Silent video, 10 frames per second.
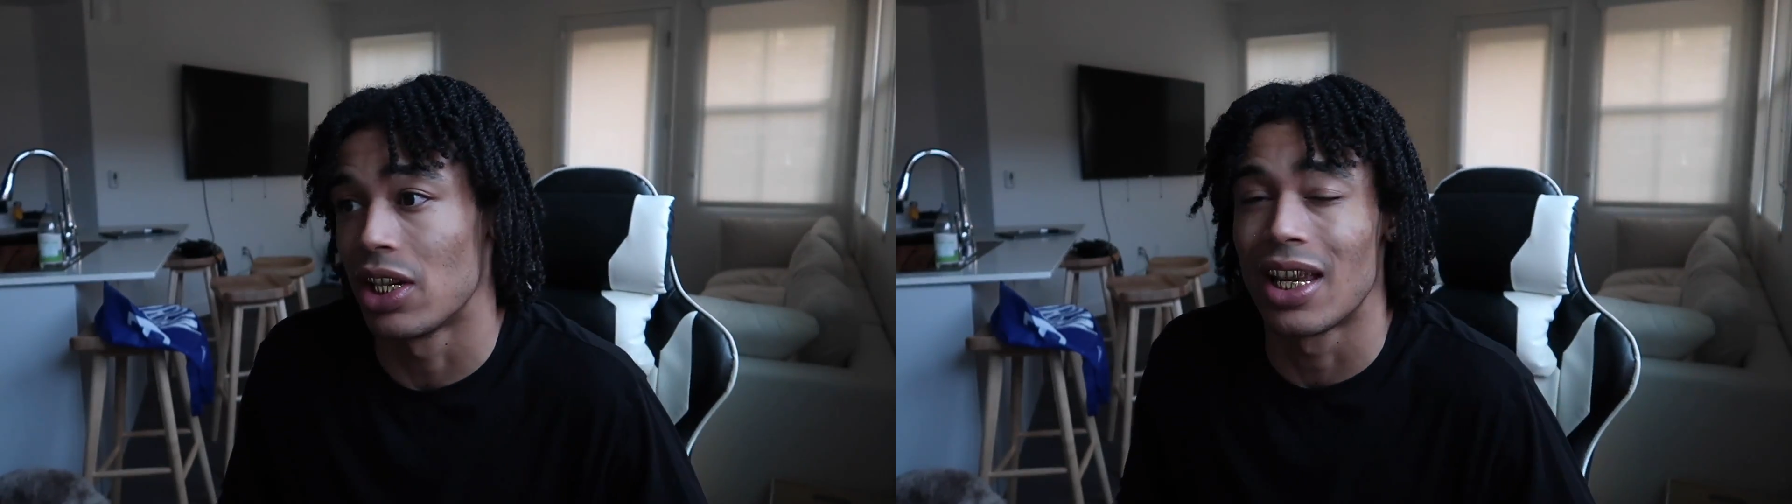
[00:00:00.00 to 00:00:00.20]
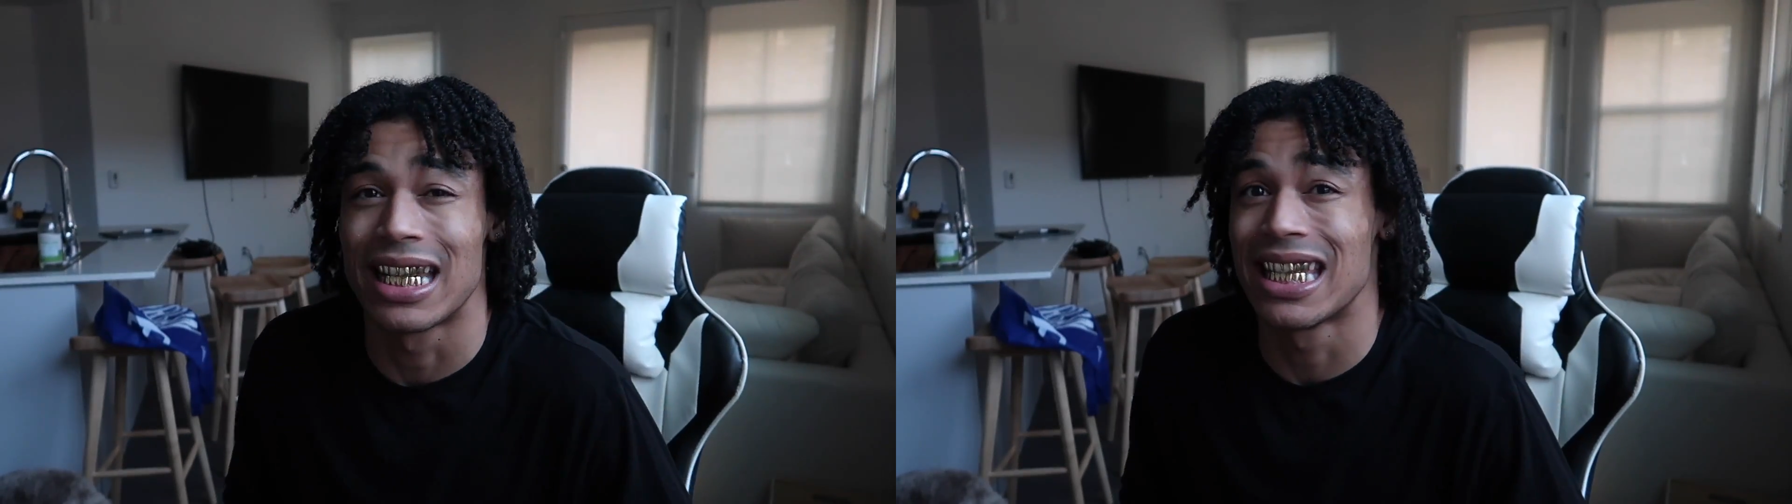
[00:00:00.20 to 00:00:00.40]
I
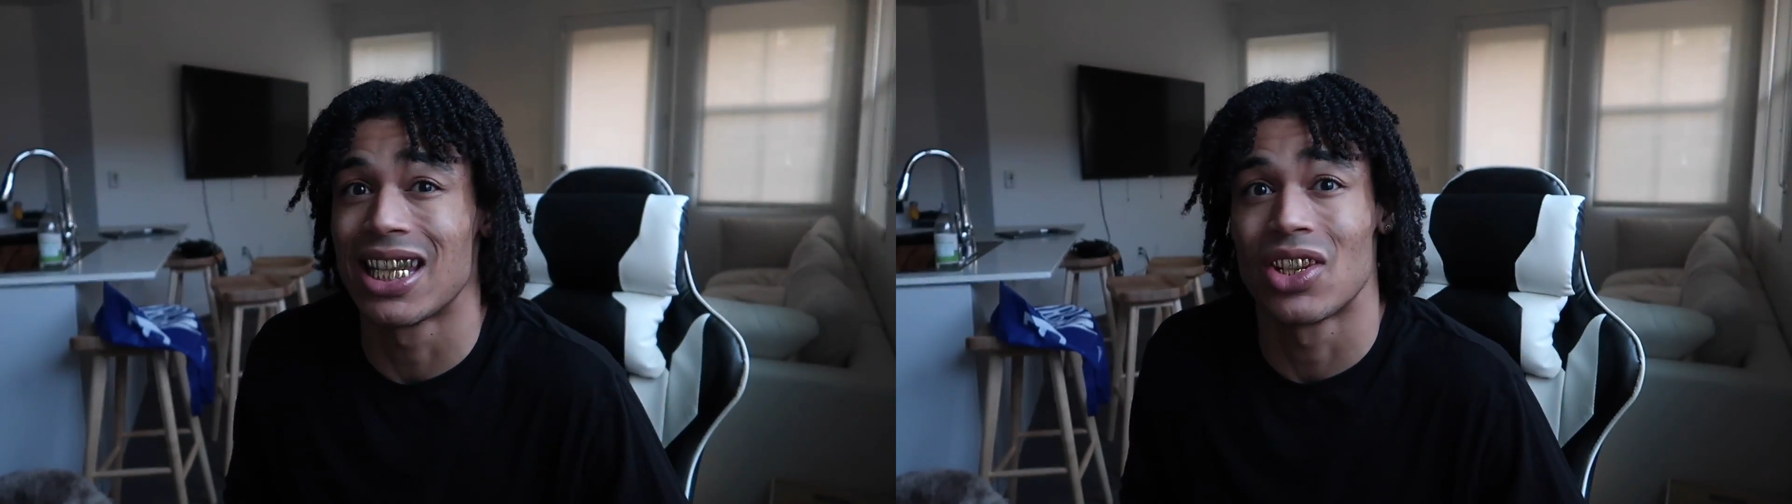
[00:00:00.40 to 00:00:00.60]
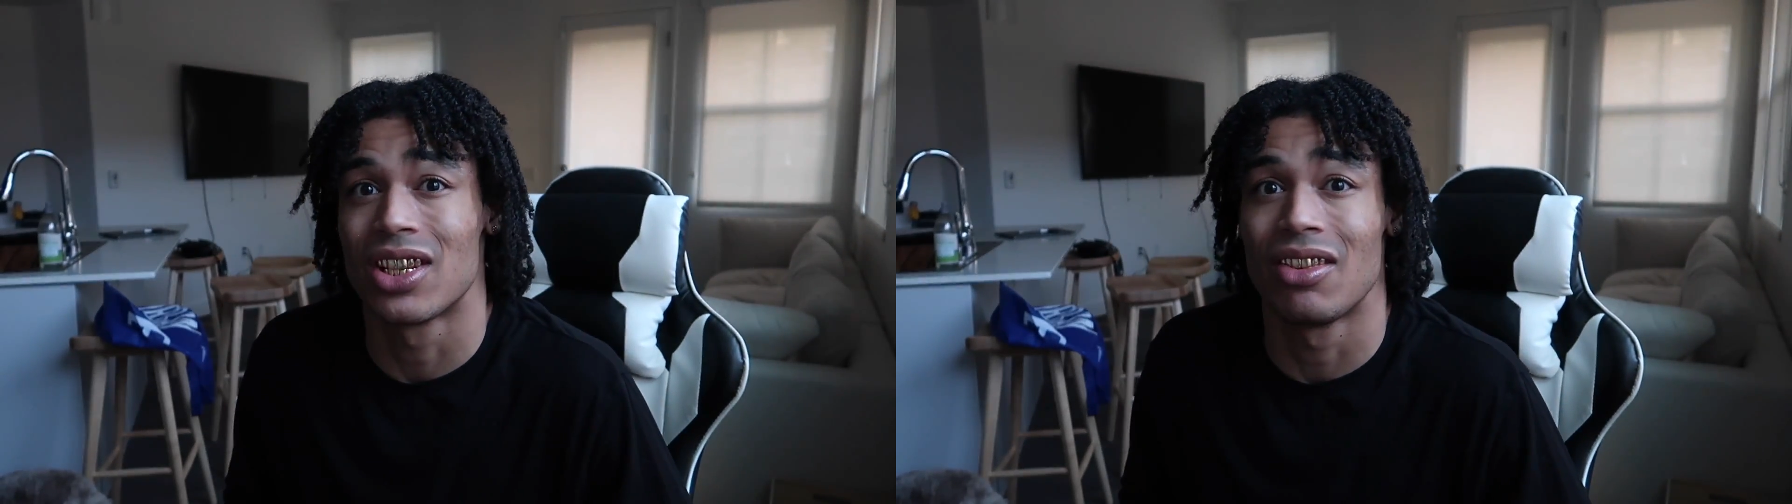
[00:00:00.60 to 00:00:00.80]
think like
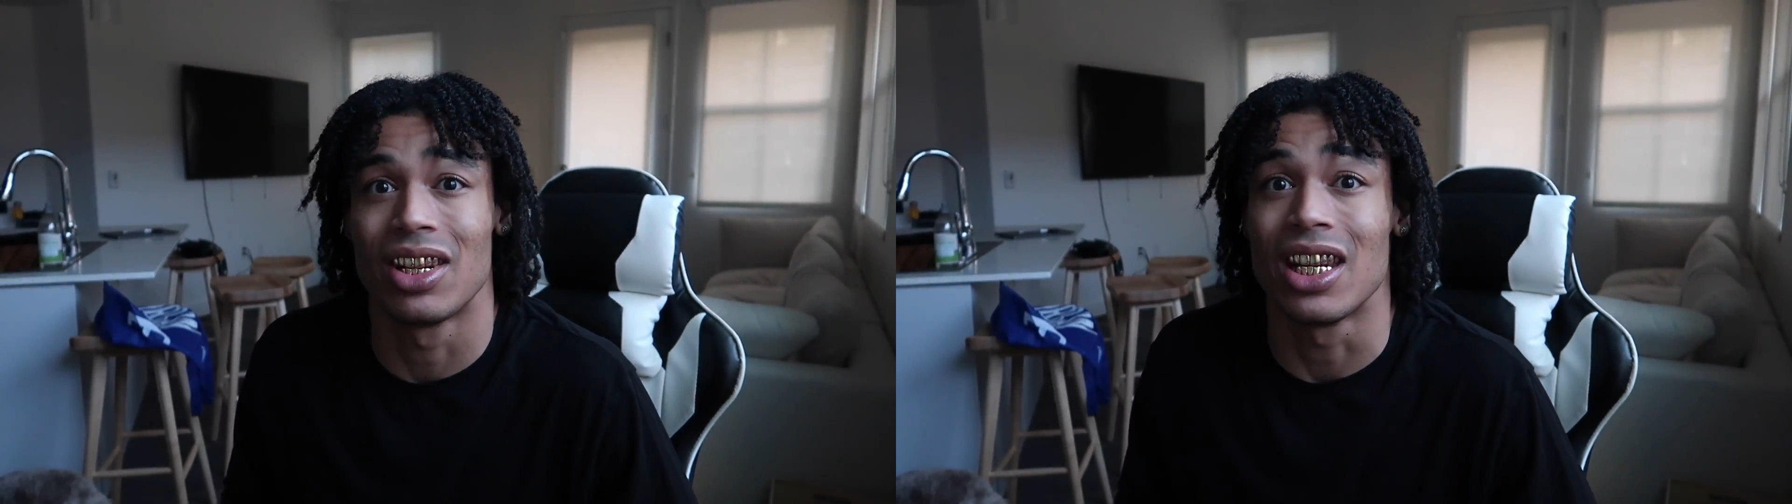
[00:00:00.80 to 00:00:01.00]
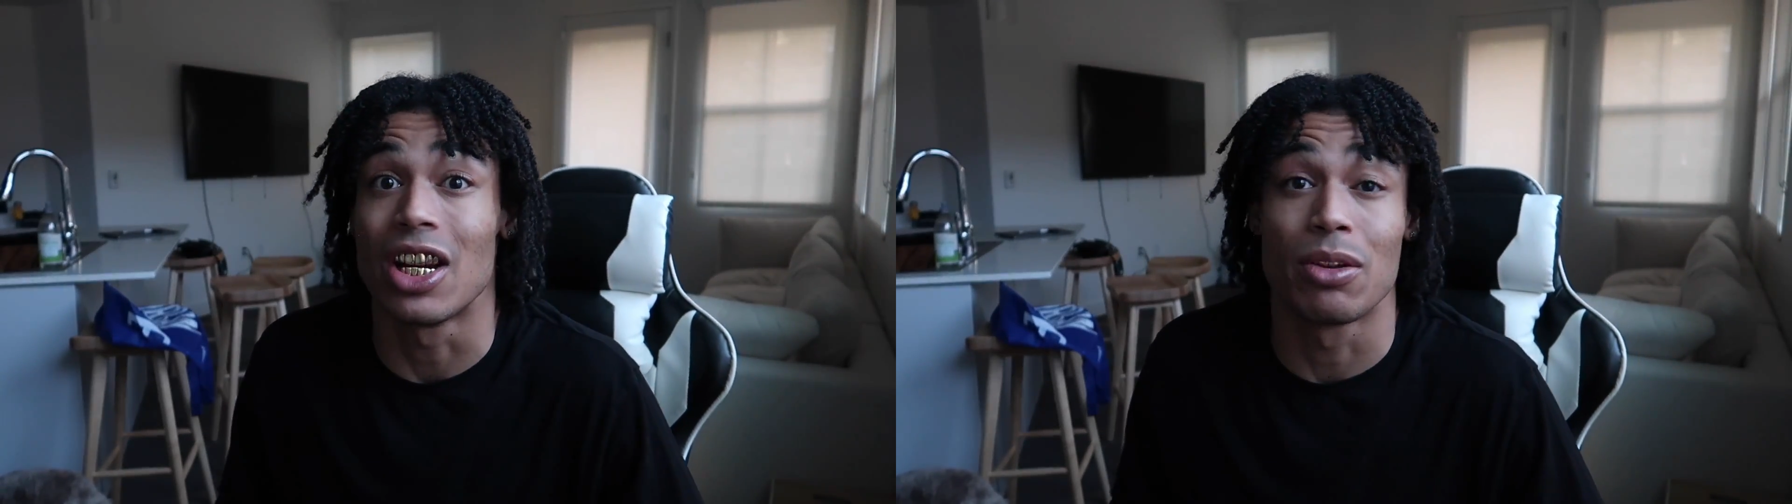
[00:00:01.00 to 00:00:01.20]
6 or
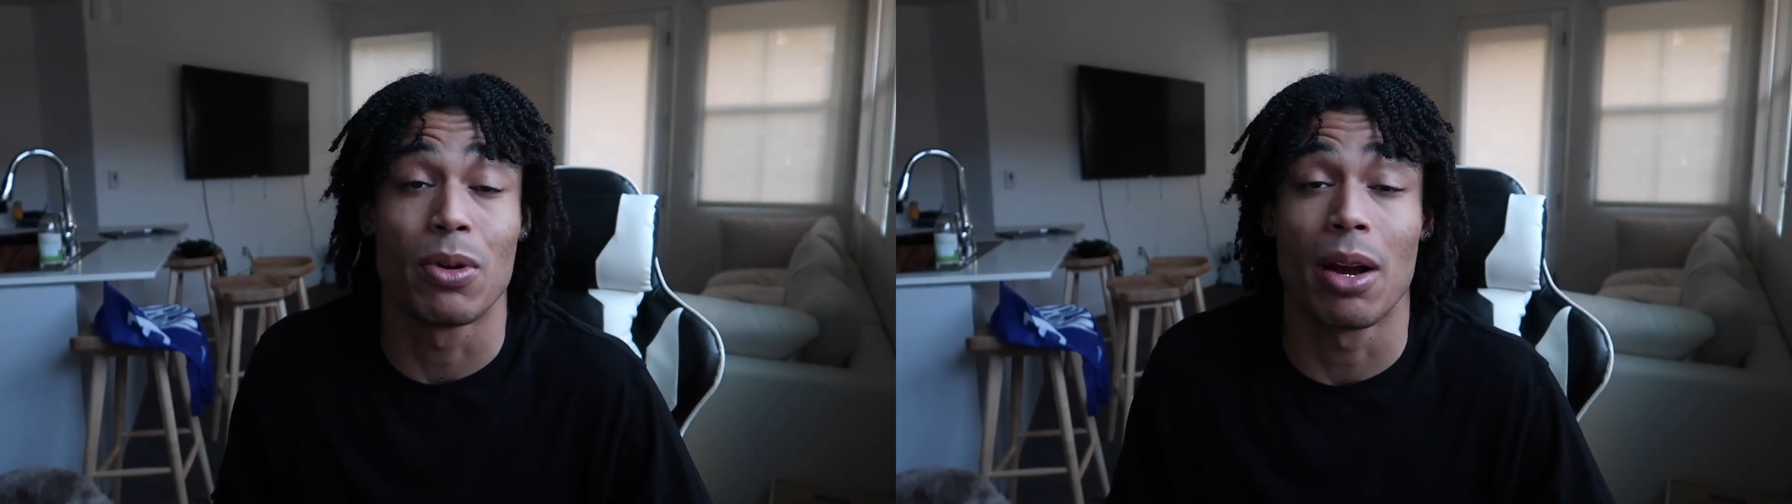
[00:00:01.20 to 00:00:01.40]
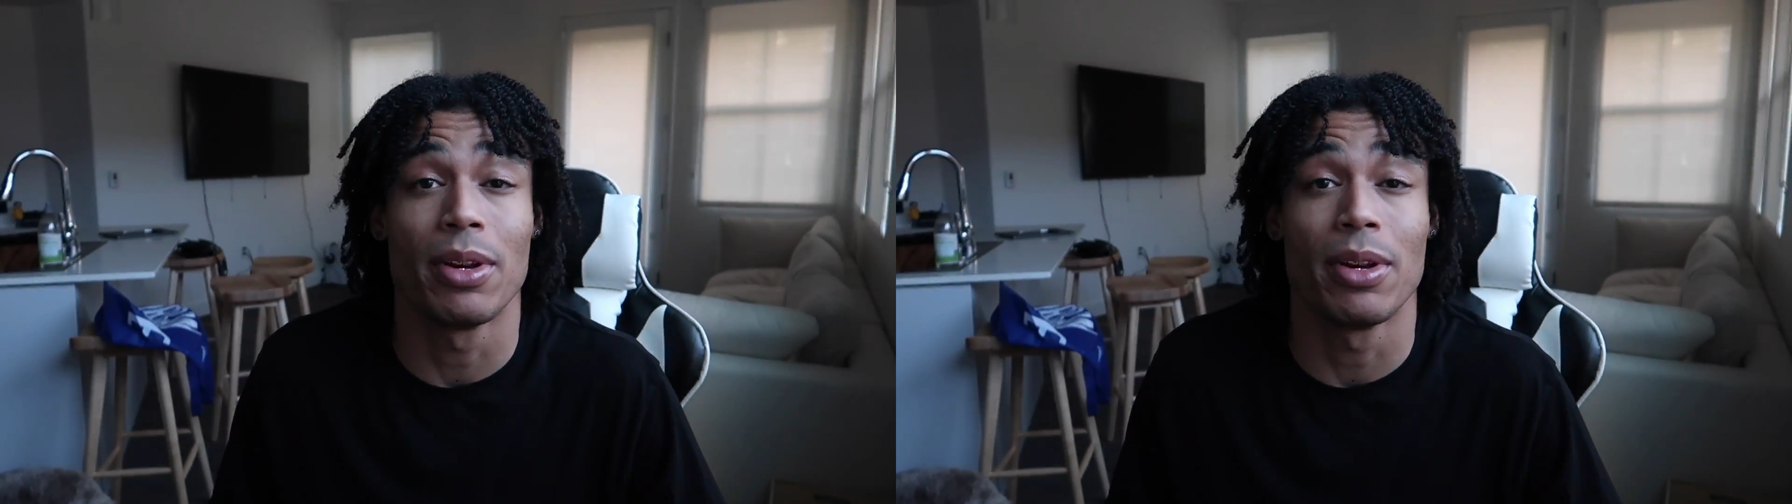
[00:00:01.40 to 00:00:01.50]
7 years, bro.